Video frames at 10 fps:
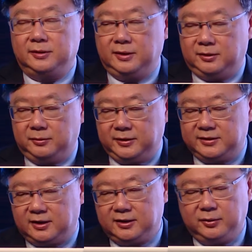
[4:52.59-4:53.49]
we
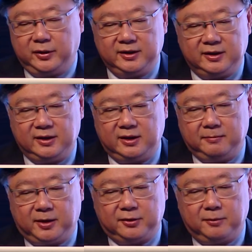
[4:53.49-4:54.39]
started doing the
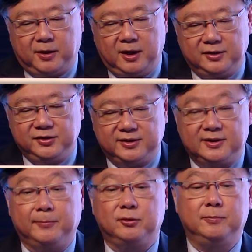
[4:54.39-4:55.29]
microbiology and
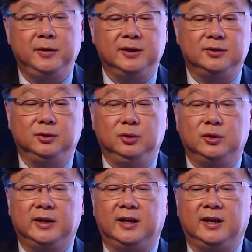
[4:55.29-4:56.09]
subgrouping is to look